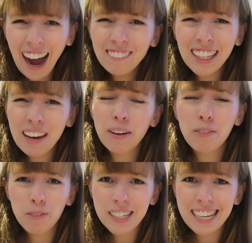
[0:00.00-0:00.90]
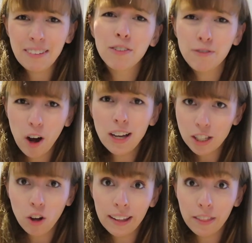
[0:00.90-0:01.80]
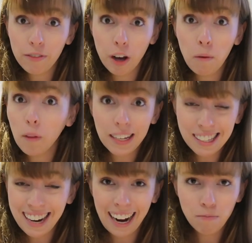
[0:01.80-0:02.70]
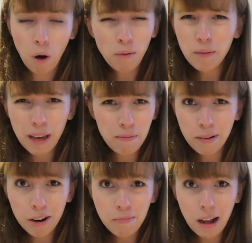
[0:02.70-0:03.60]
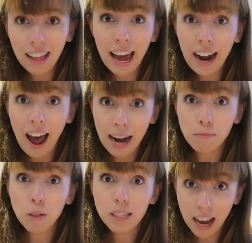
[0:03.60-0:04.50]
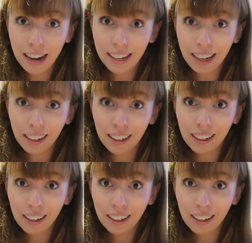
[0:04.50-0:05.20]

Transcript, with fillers: I believe we will receive a first look at the film on this date, probably of Mirabel and her animal sidekick.